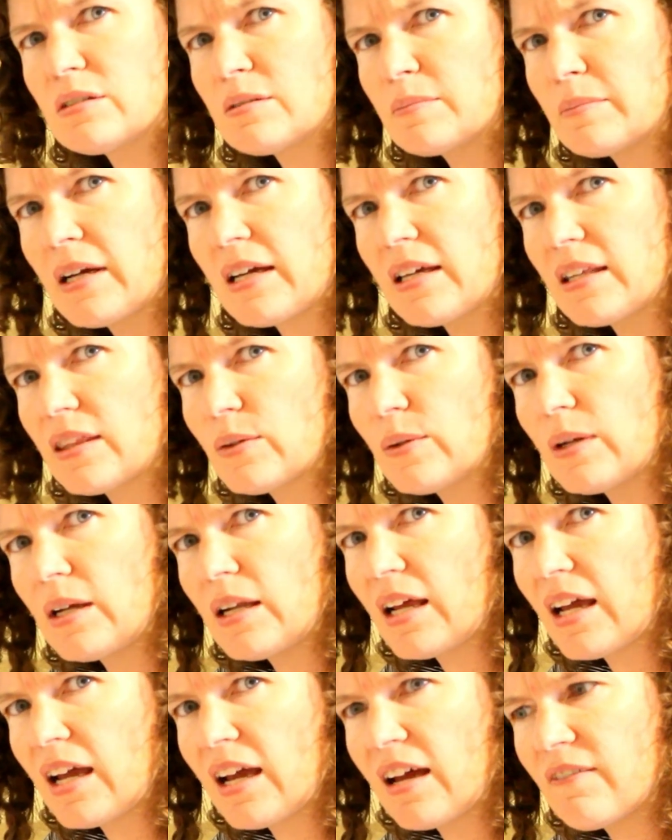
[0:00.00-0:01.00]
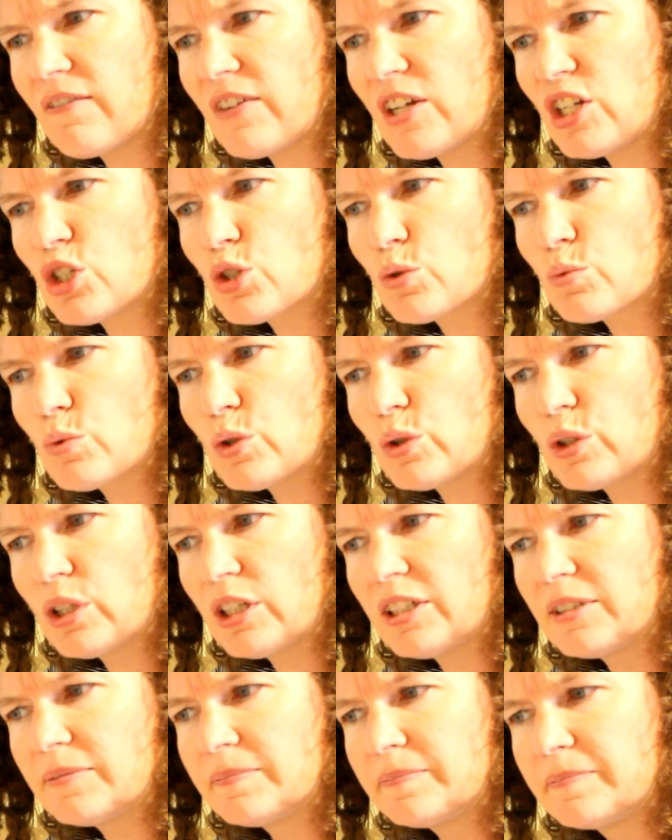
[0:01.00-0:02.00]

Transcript: my 3.5 inch ruler.